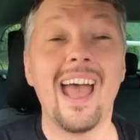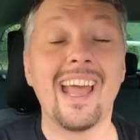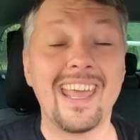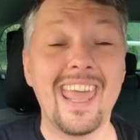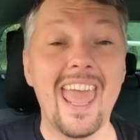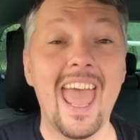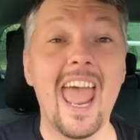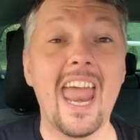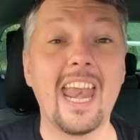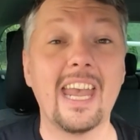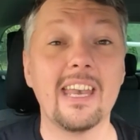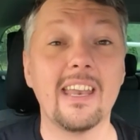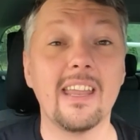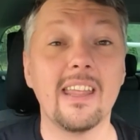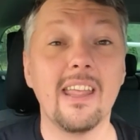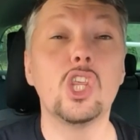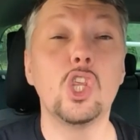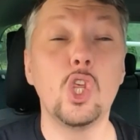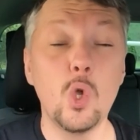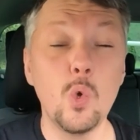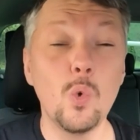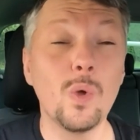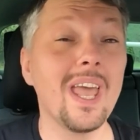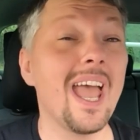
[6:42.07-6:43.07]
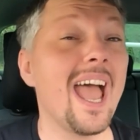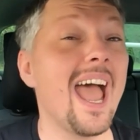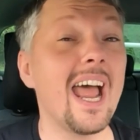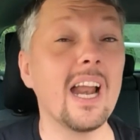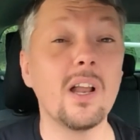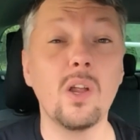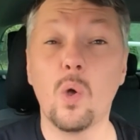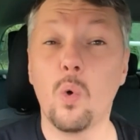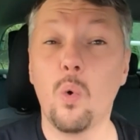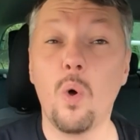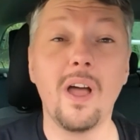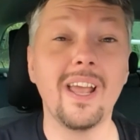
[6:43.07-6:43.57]
Again, you
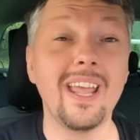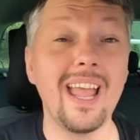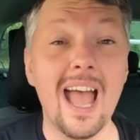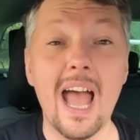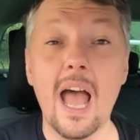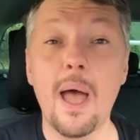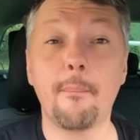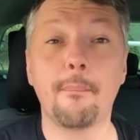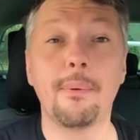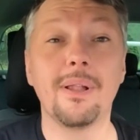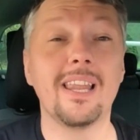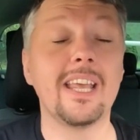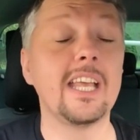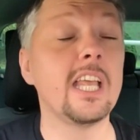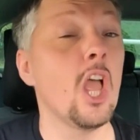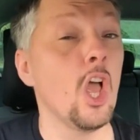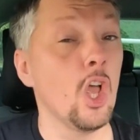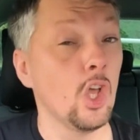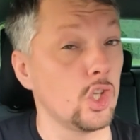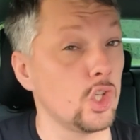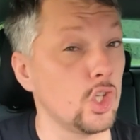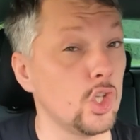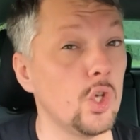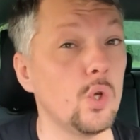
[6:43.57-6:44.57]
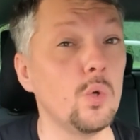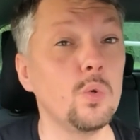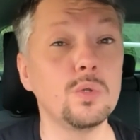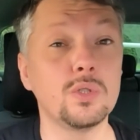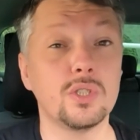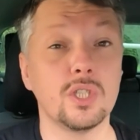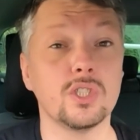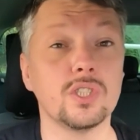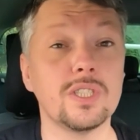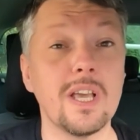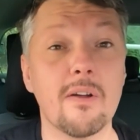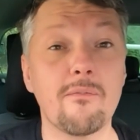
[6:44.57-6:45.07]
can quite happily use
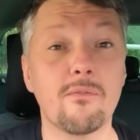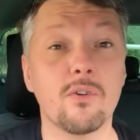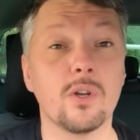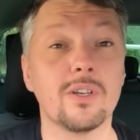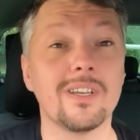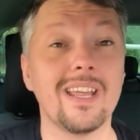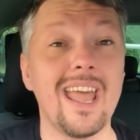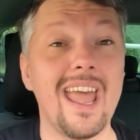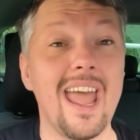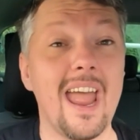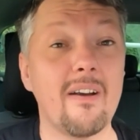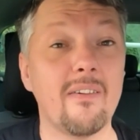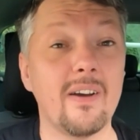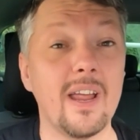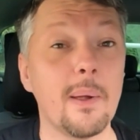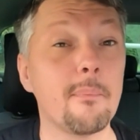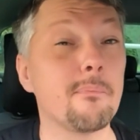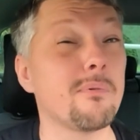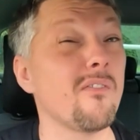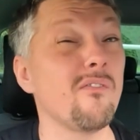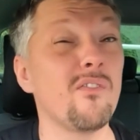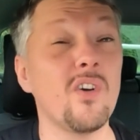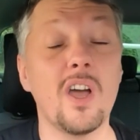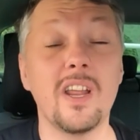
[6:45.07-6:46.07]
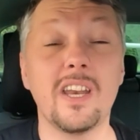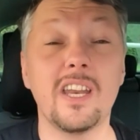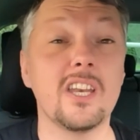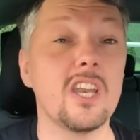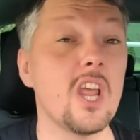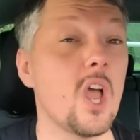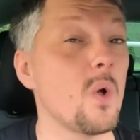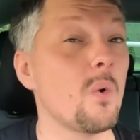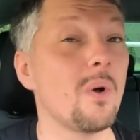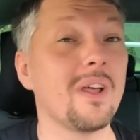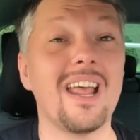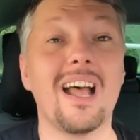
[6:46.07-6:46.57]
the chevroned area provided
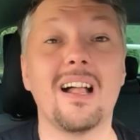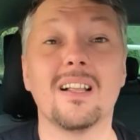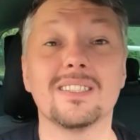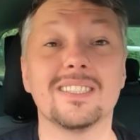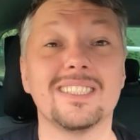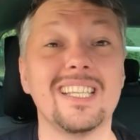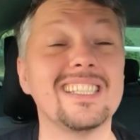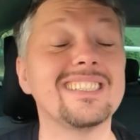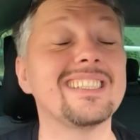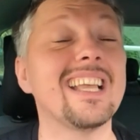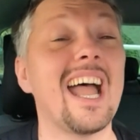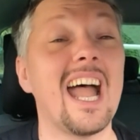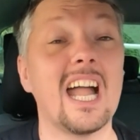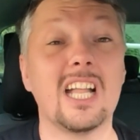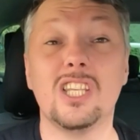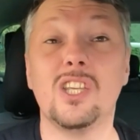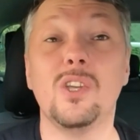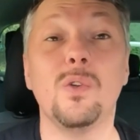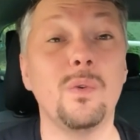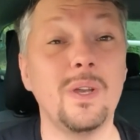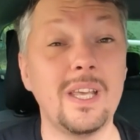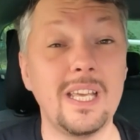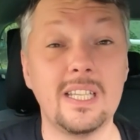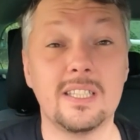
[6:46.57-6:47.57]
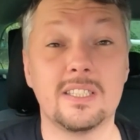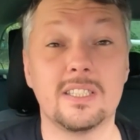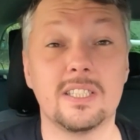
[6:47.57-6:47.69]
no one else is and you need